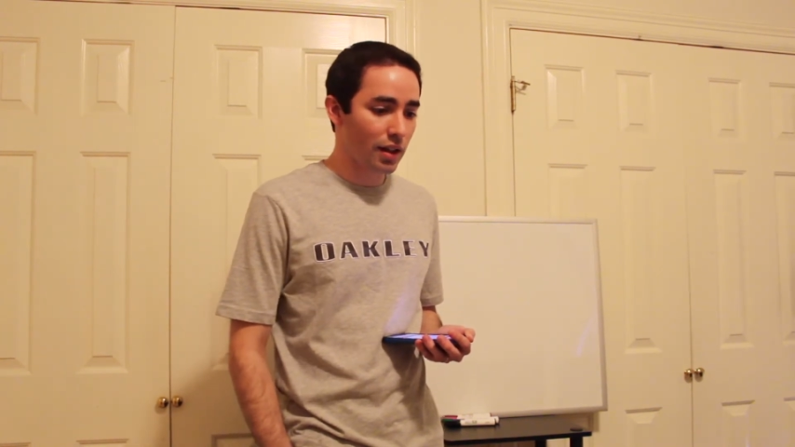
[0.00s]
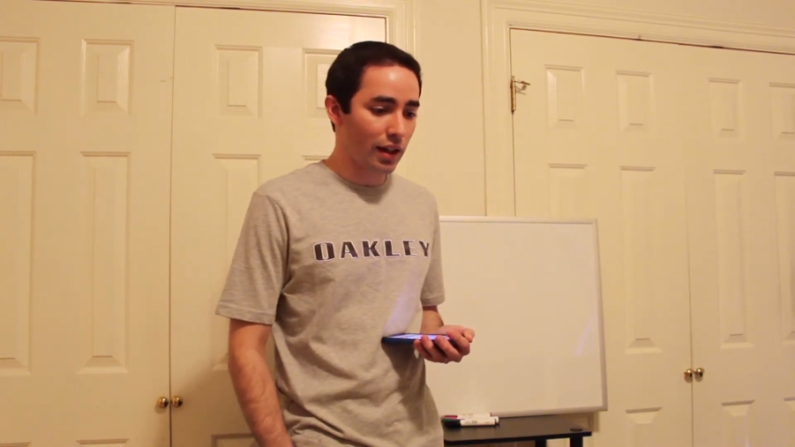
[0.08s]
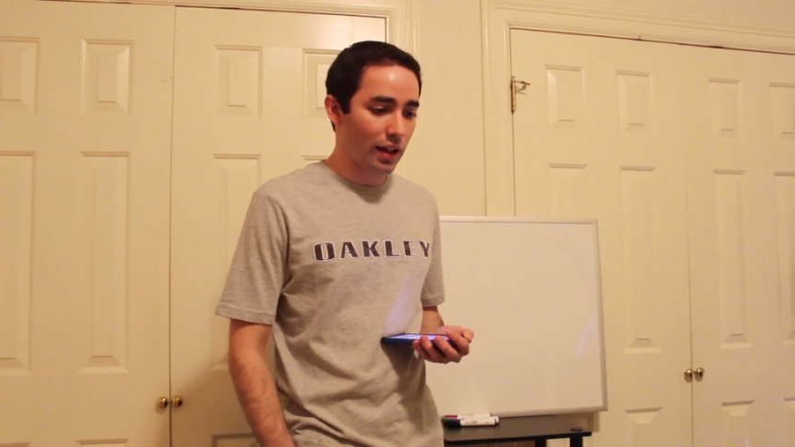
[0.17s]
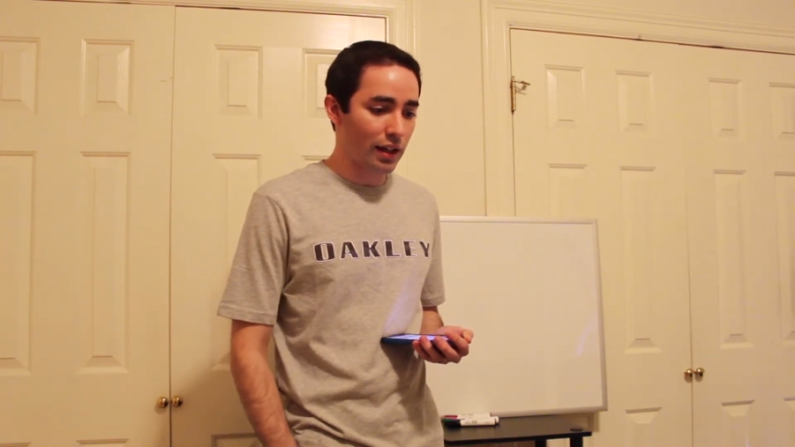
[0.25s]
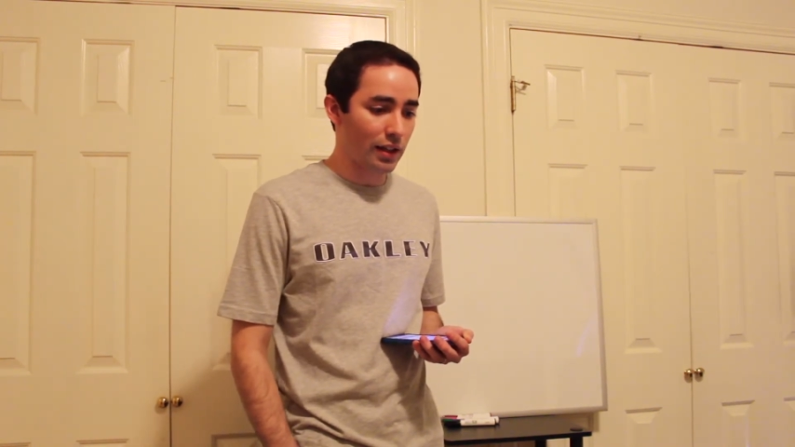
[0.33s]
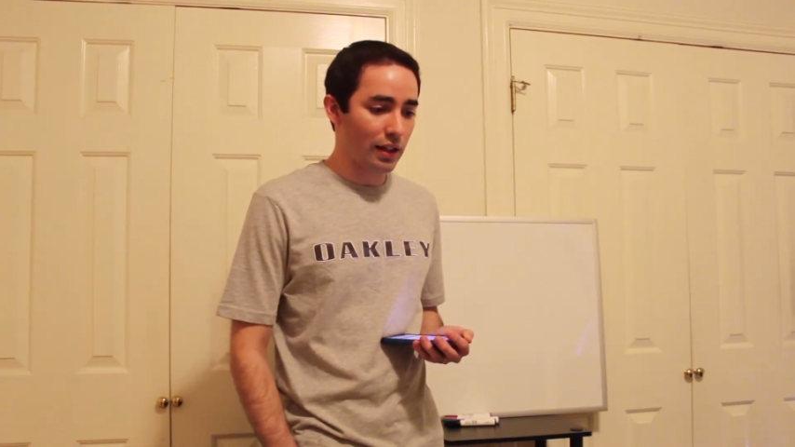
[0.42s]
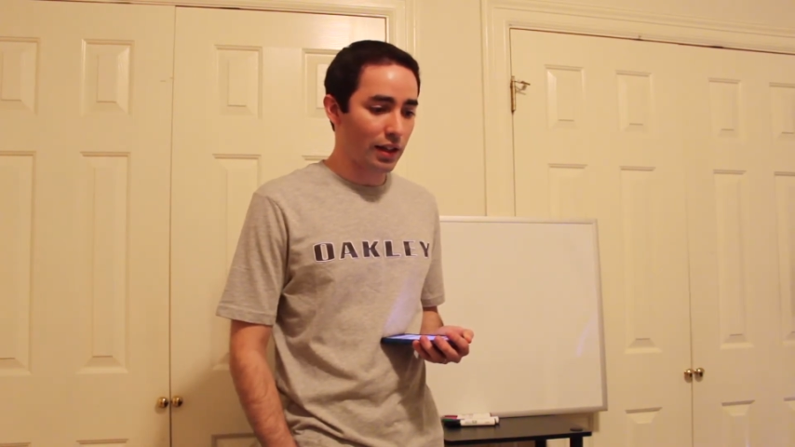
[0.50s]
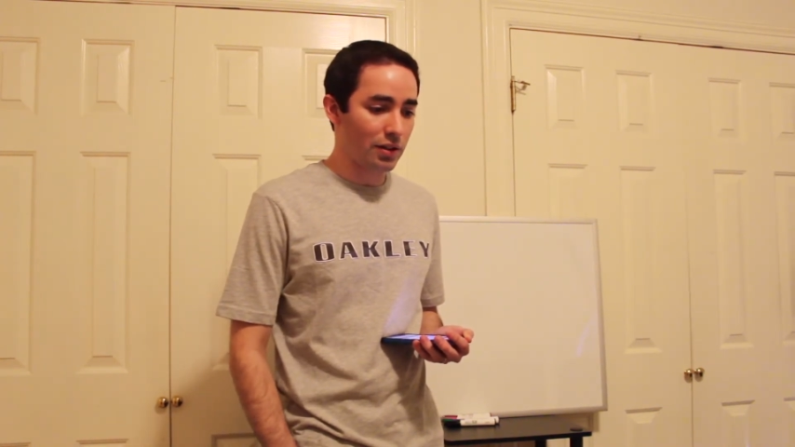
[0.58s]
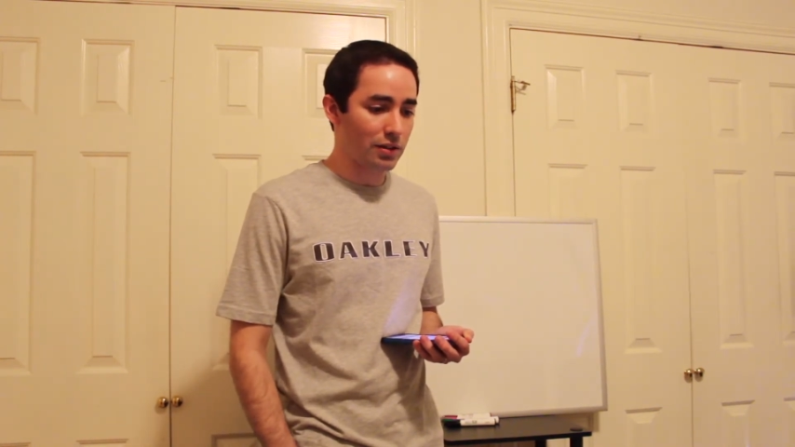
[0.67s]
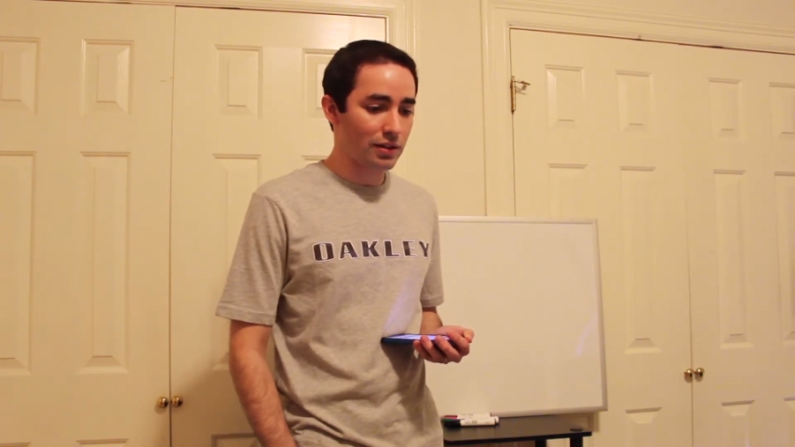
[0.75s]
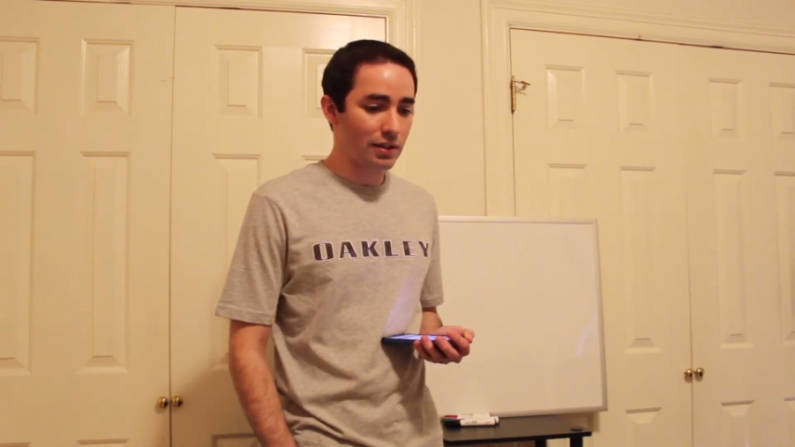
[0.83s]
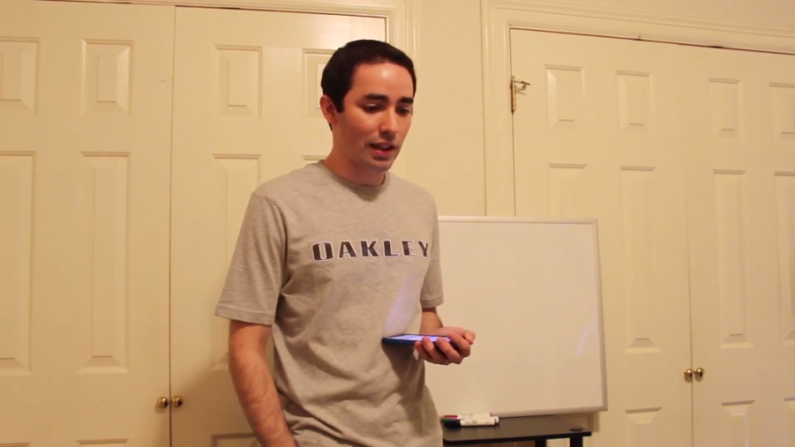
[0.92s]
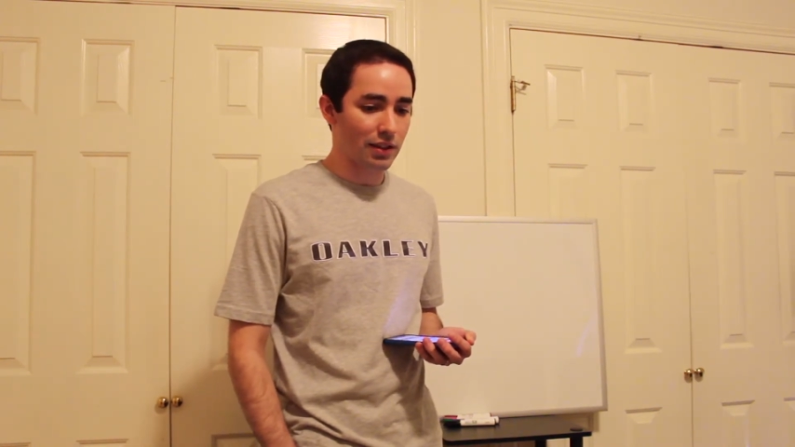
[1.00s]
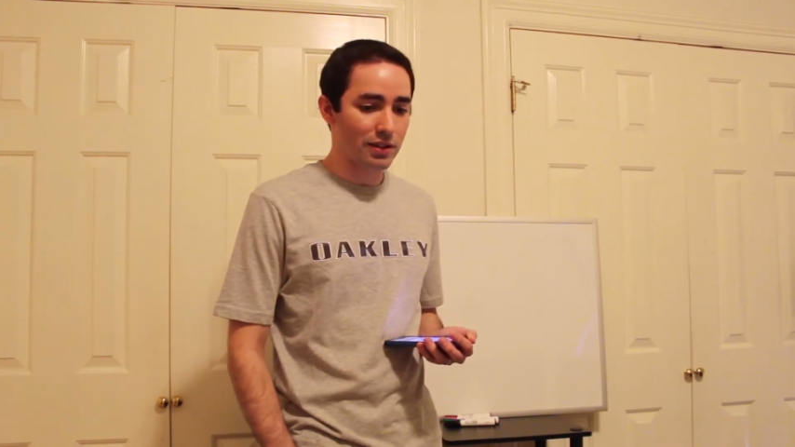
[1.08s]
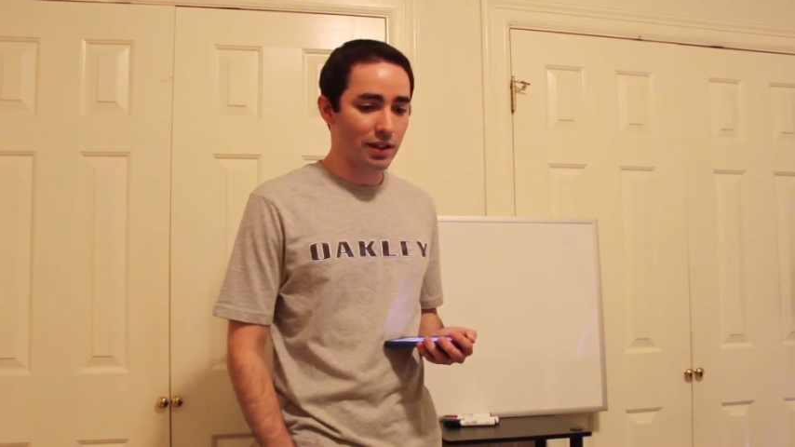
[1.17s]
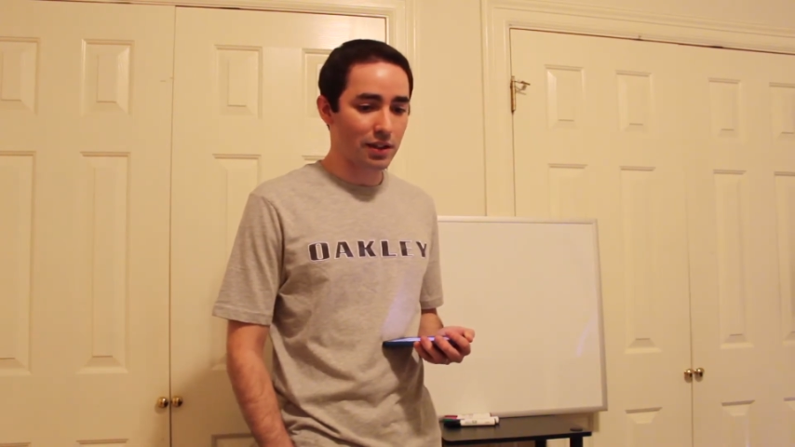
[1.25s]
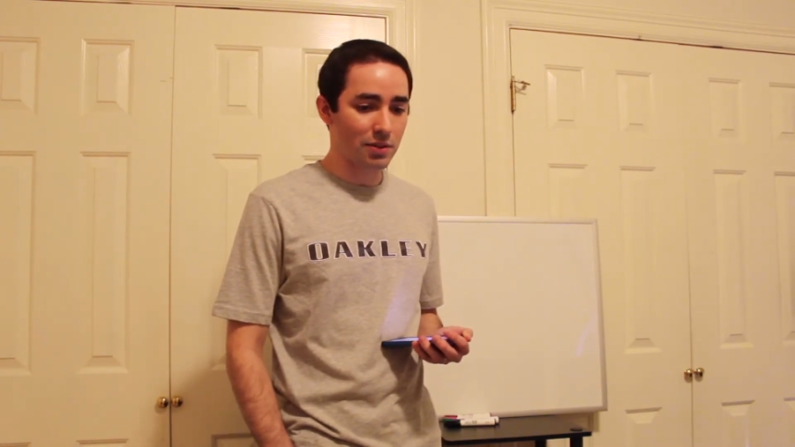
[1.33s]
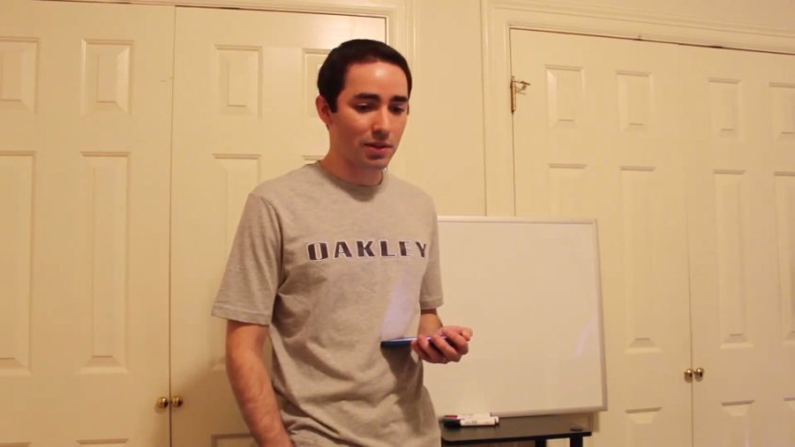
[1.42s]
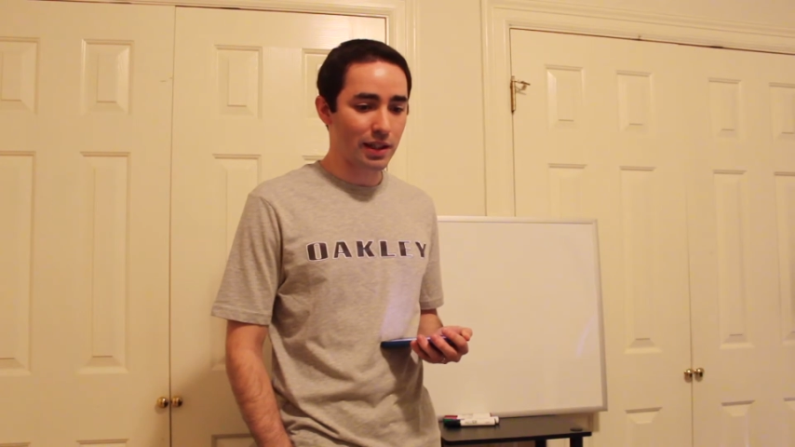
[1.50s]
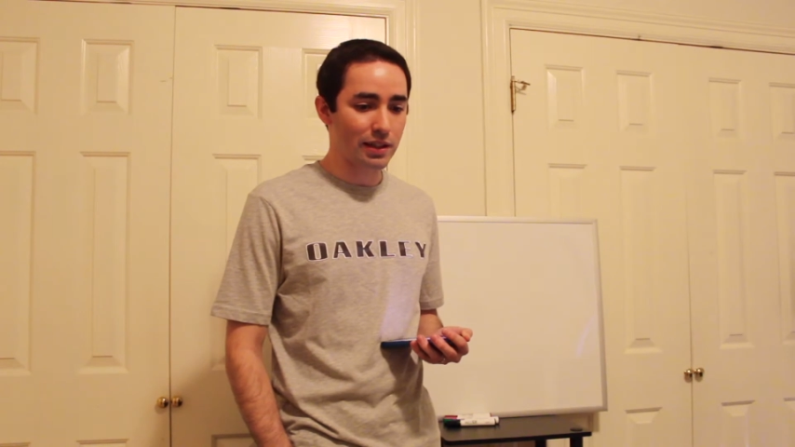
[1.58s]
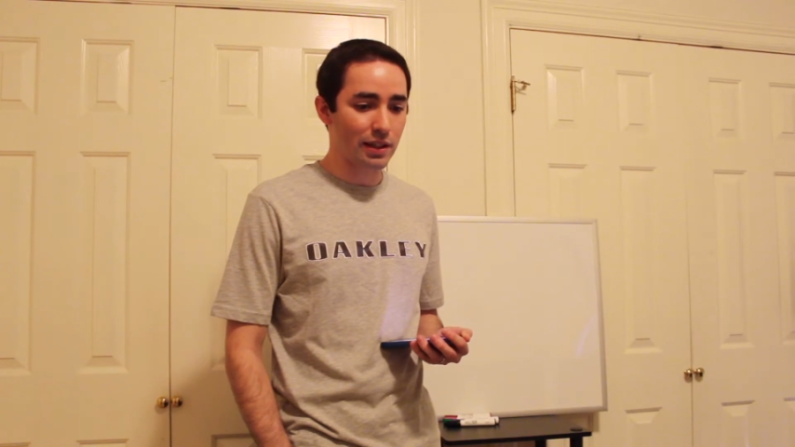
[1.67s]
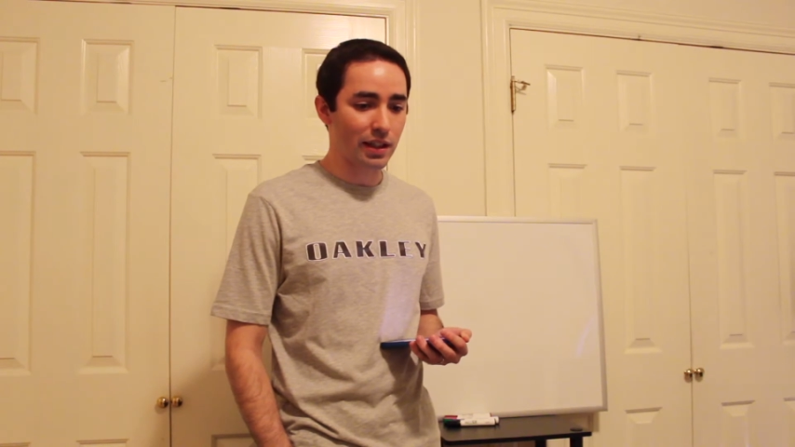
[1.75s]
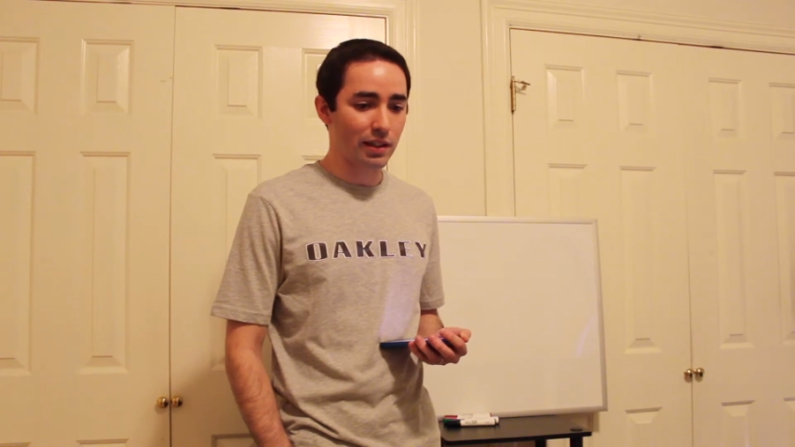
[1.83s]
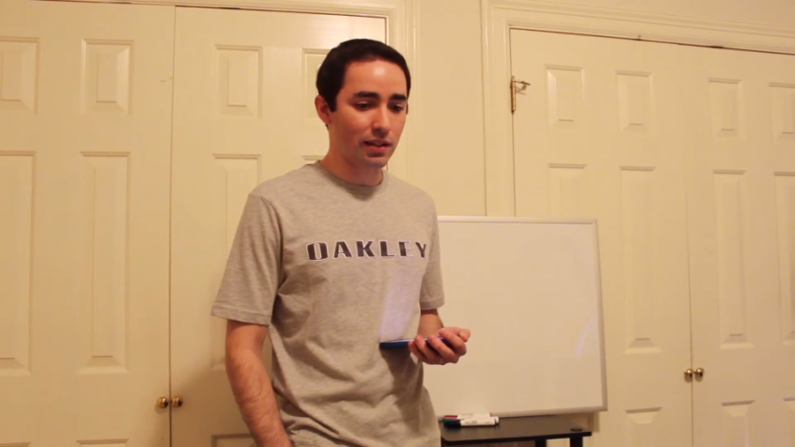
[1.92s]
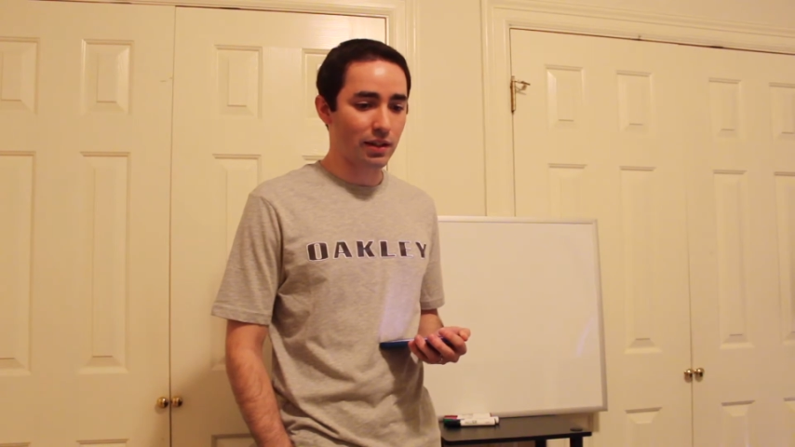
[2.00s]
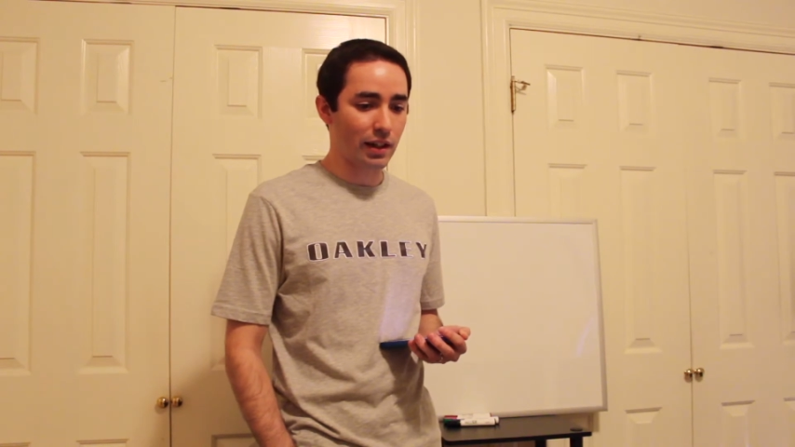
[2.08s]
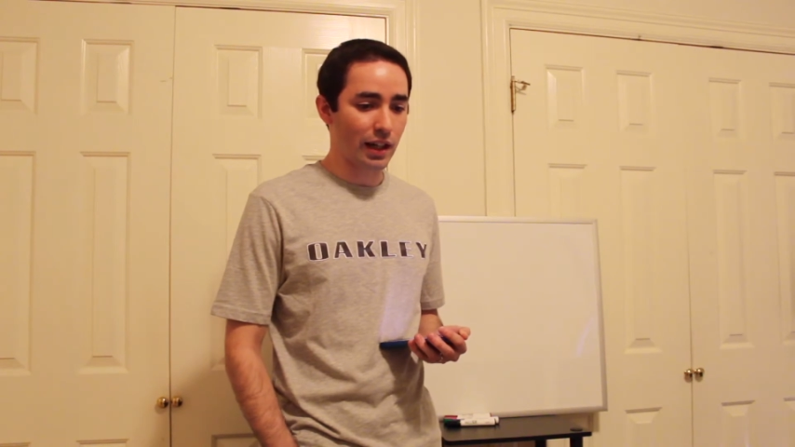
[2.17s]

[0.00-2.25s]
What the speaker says: And I'll tell you one thing.